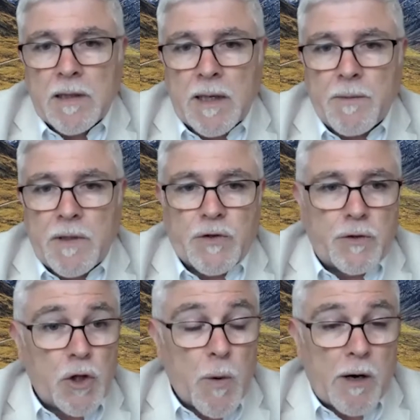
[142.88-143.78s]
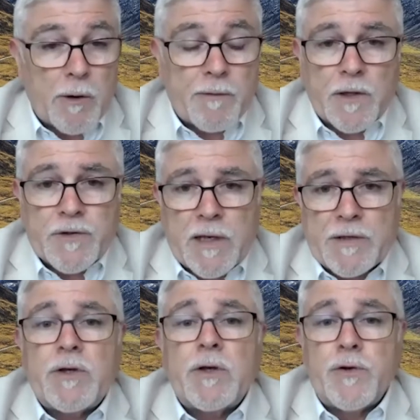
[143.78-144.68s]
Um, it's a new area for us. It
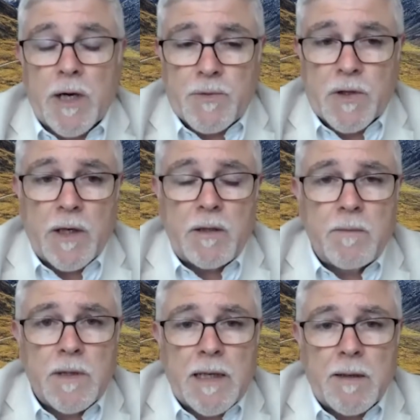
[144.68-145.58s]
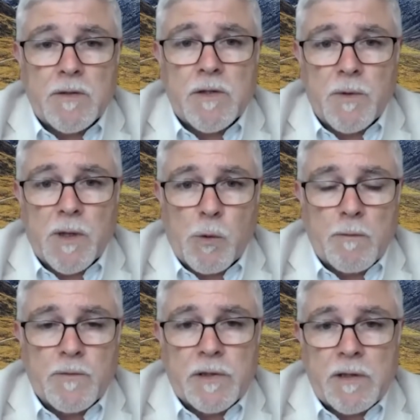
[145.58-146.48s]
has huge upside uh, and something we're
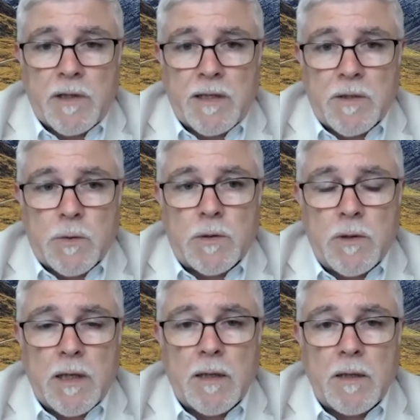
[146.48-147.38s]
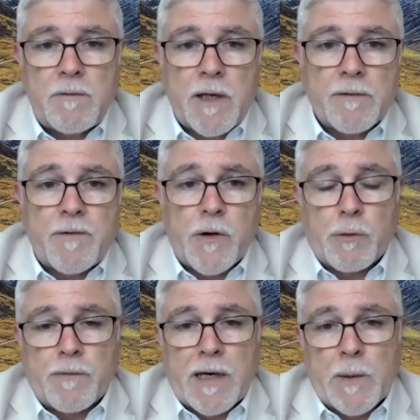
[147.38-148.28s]
obviously keen to uh, you know,
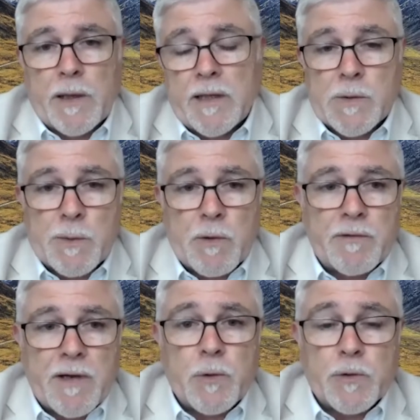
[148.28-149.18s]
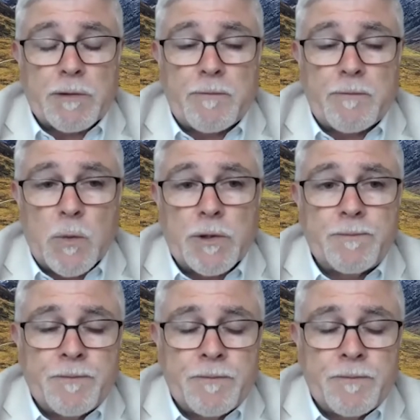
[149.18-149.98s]
further evaluate as we move that project forward.